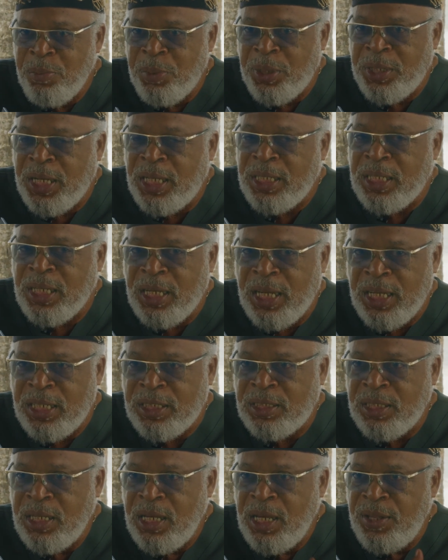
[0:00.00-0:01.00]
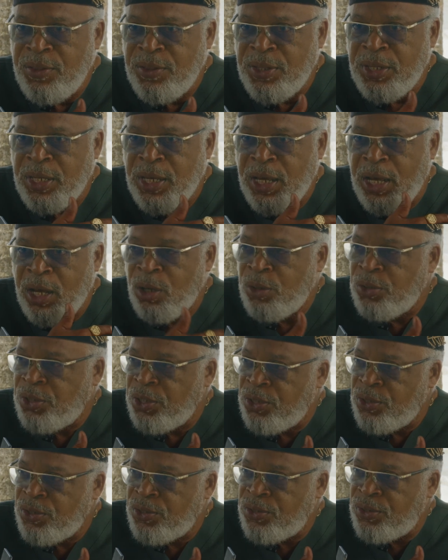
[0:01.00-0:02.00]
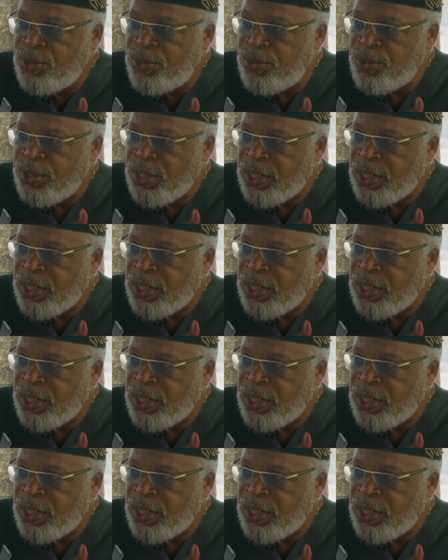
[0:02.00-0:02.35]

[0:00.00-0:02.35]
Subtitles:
But nonetheless, the elders,